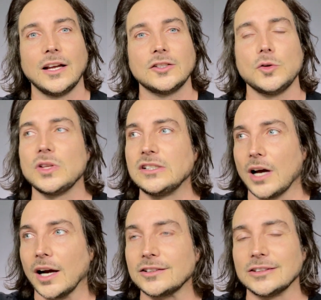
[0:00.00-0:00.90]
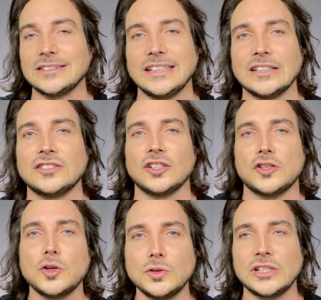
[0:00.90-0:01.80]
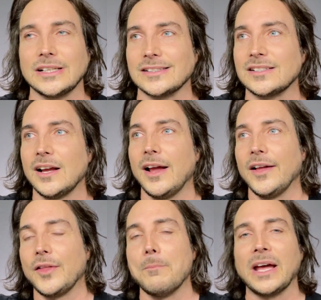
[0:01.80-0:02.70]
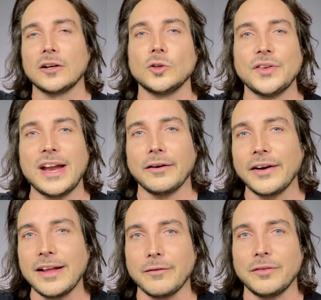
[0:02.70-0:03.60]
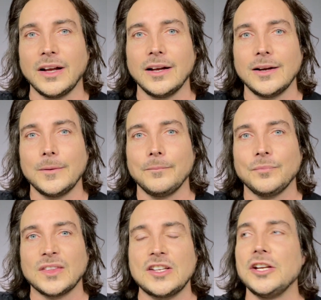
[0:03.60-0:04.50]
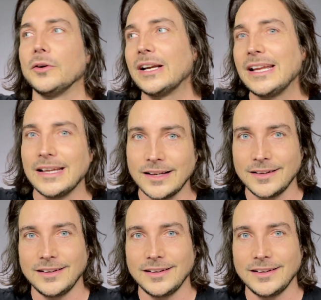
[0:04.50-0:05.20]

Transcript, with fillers: to the doctors, the institutions, the medical narrative, tyranny.